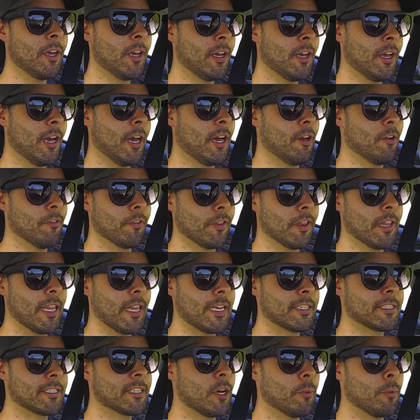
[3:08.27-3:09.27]
over the
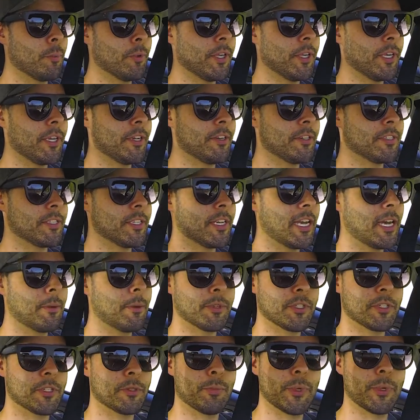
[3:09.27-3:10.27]
last couple years and how
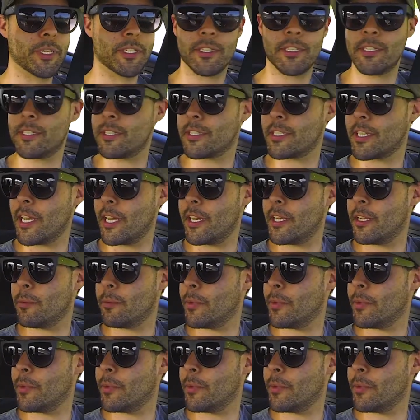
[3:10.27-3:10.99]
much business it's getting him.